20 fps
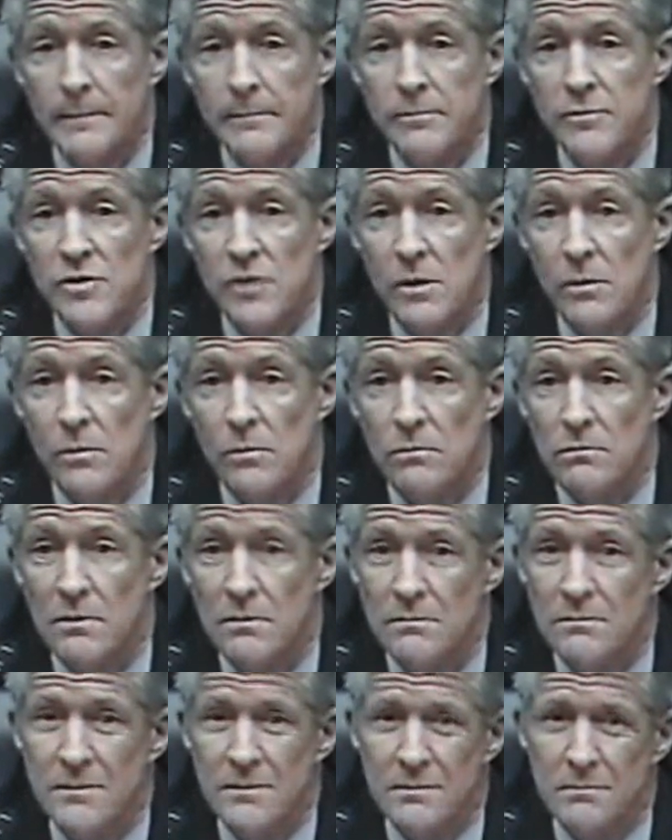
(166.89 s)
So,
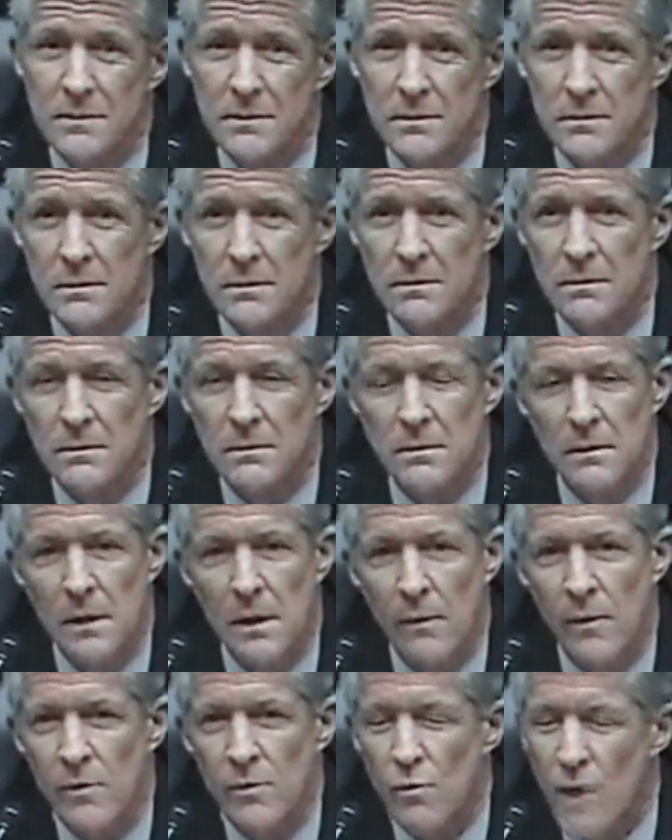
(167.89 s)
you
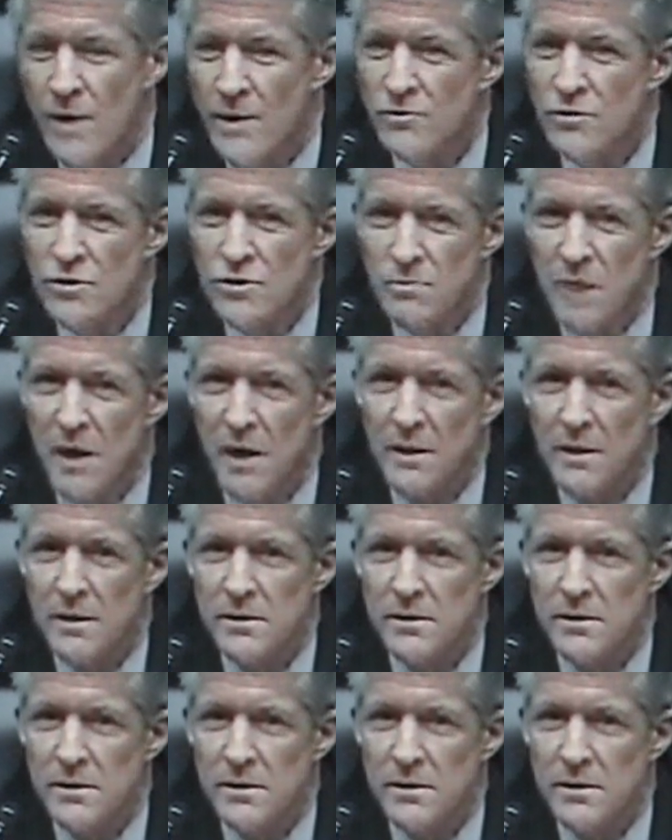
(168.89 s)
know, in retrospect,